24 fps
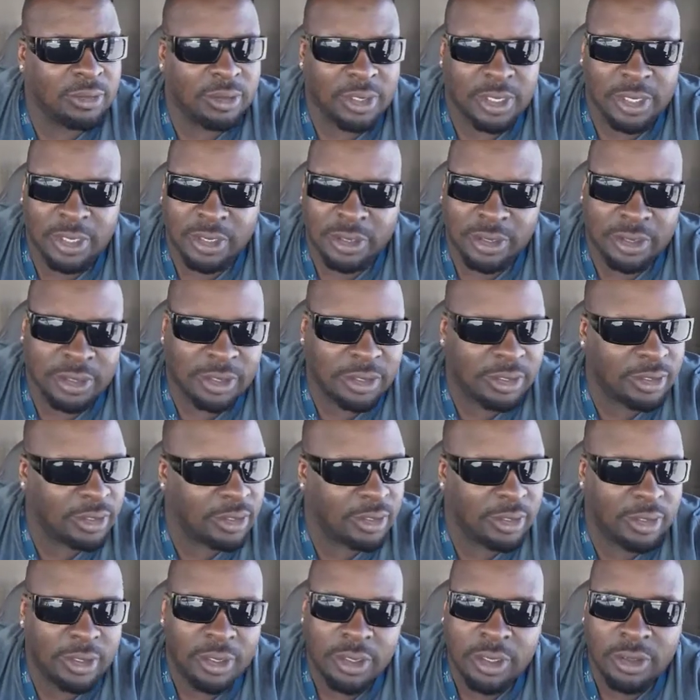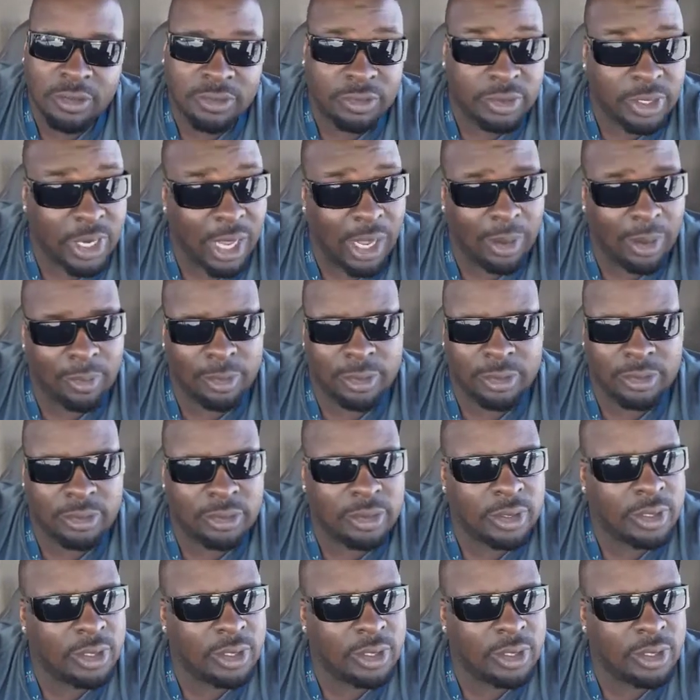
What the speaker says: which is phenomenal.